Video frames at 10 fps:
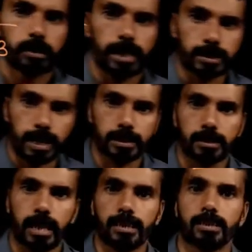X
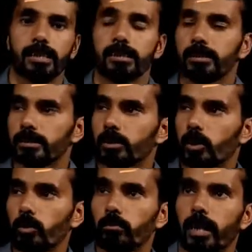cancelled,
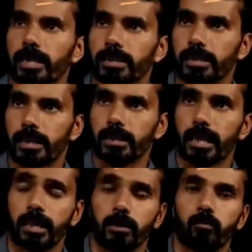so minus 3.
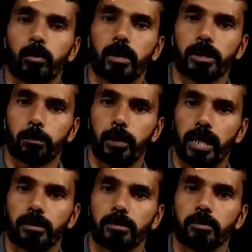Then we
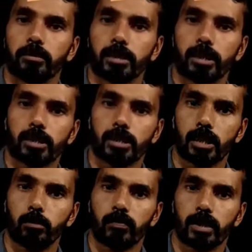multiply each
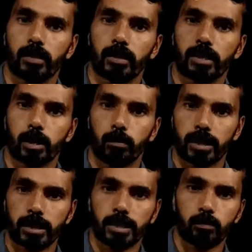term of the divisor
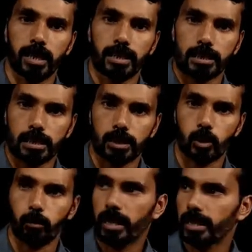by this minus 3.
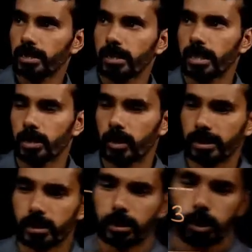So minus 3 into x,